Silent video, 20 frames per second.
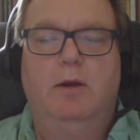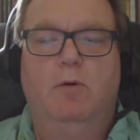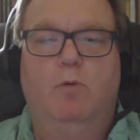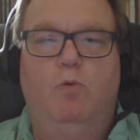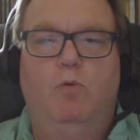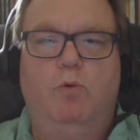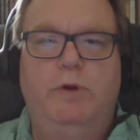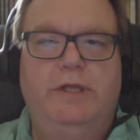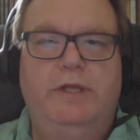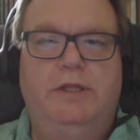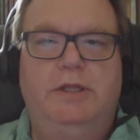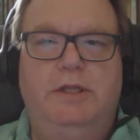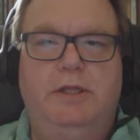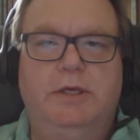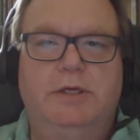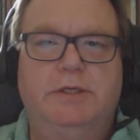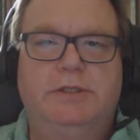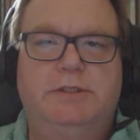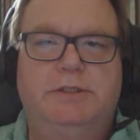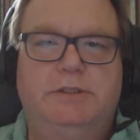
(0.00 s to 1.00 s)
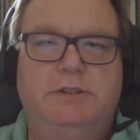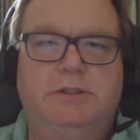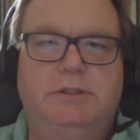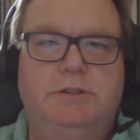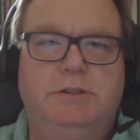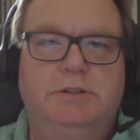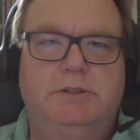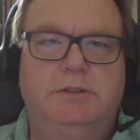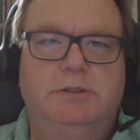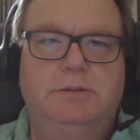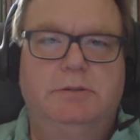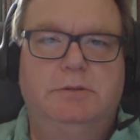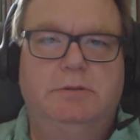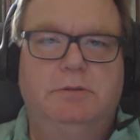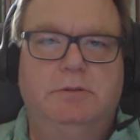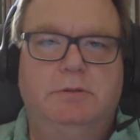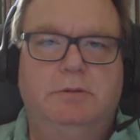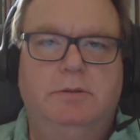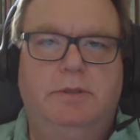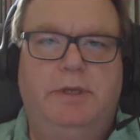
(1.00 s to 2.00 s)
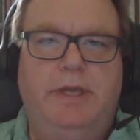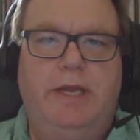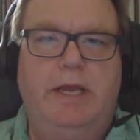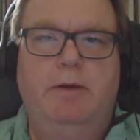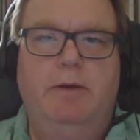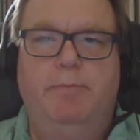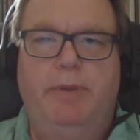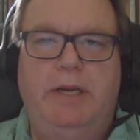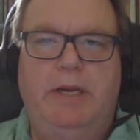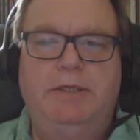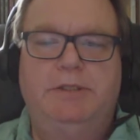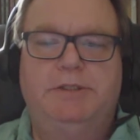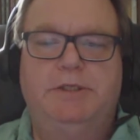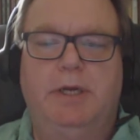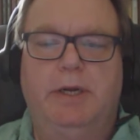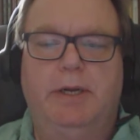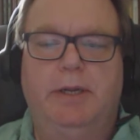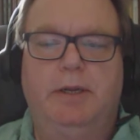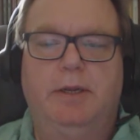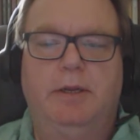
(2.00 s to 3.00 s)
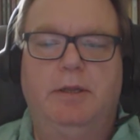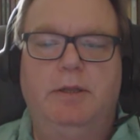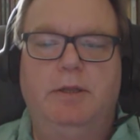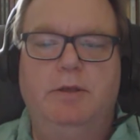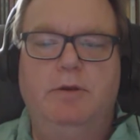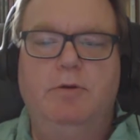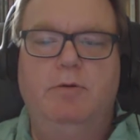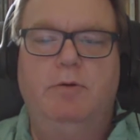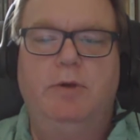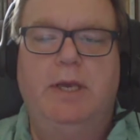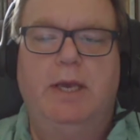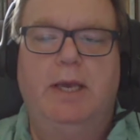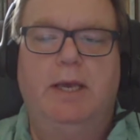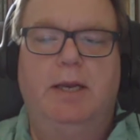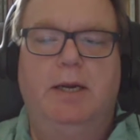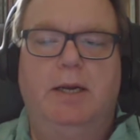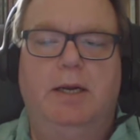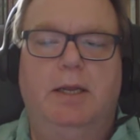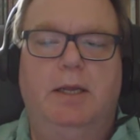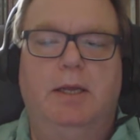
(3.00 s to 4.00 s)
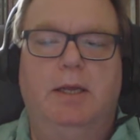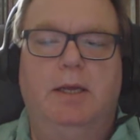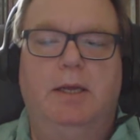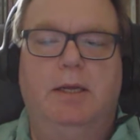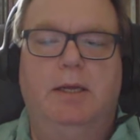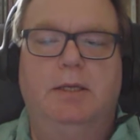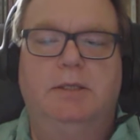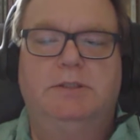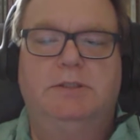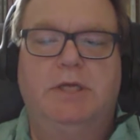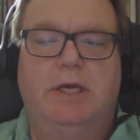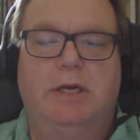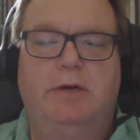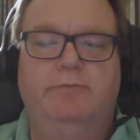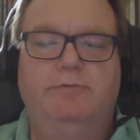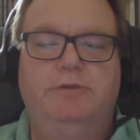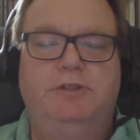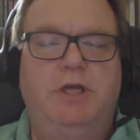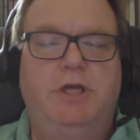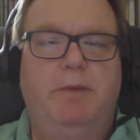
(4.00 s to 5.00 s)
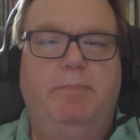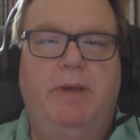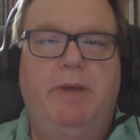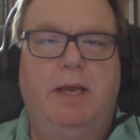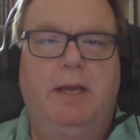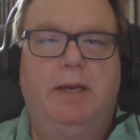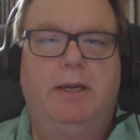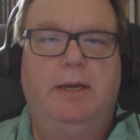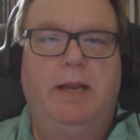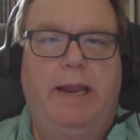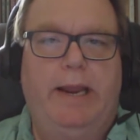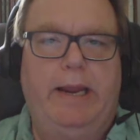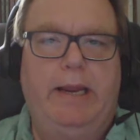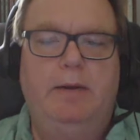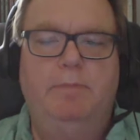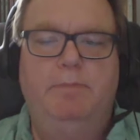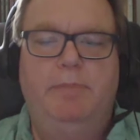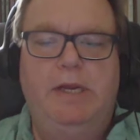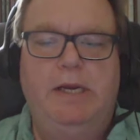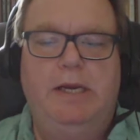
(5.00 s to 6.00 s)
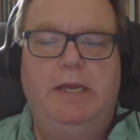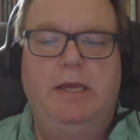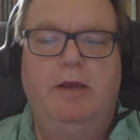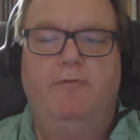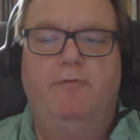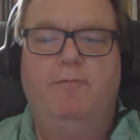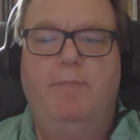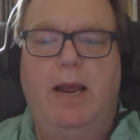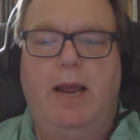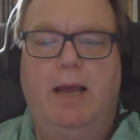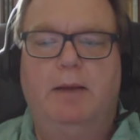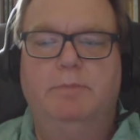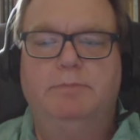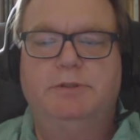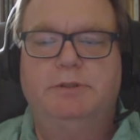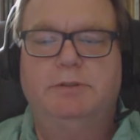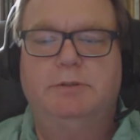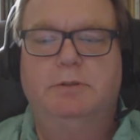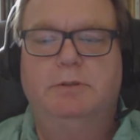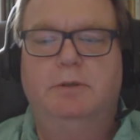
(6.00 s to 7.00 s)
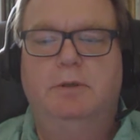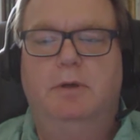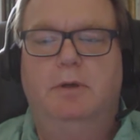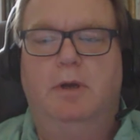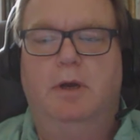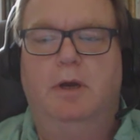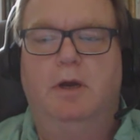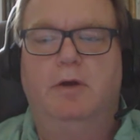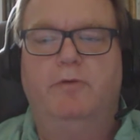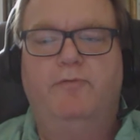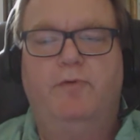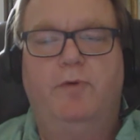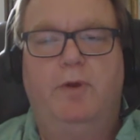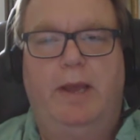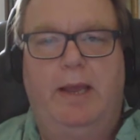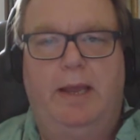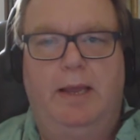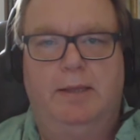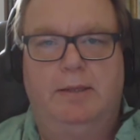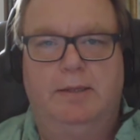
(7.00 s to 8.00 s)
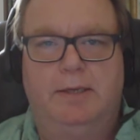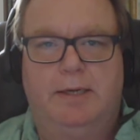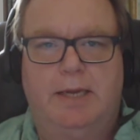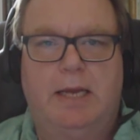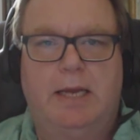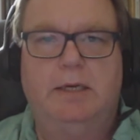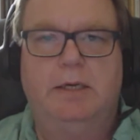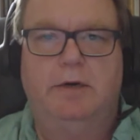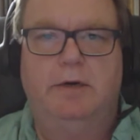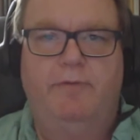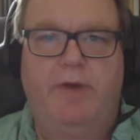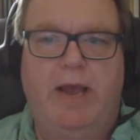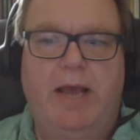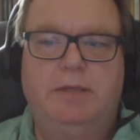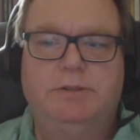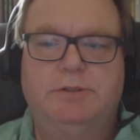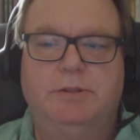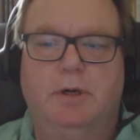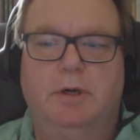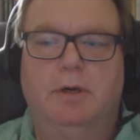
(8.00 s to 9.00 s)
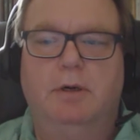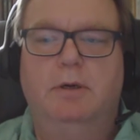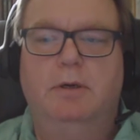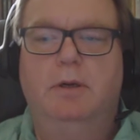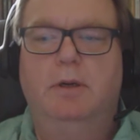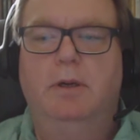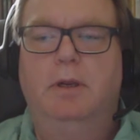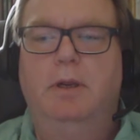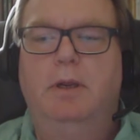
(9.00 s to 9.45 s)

Now, with this campaign setting, you get a set of JPEG and PDF maps of the continent of Asnar